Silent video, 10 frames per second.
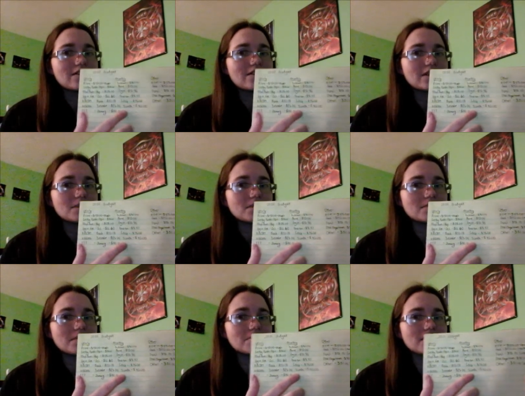Then I put
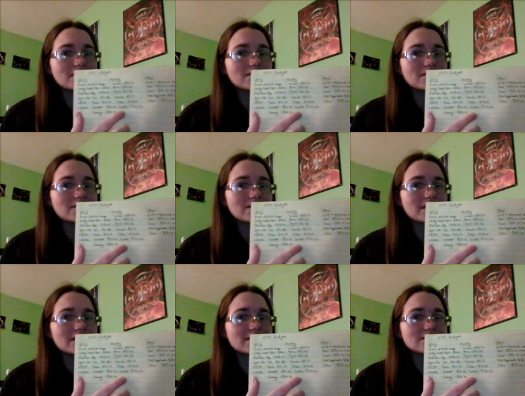my monthly
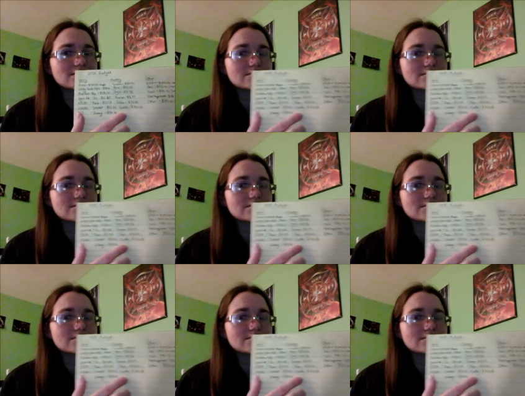things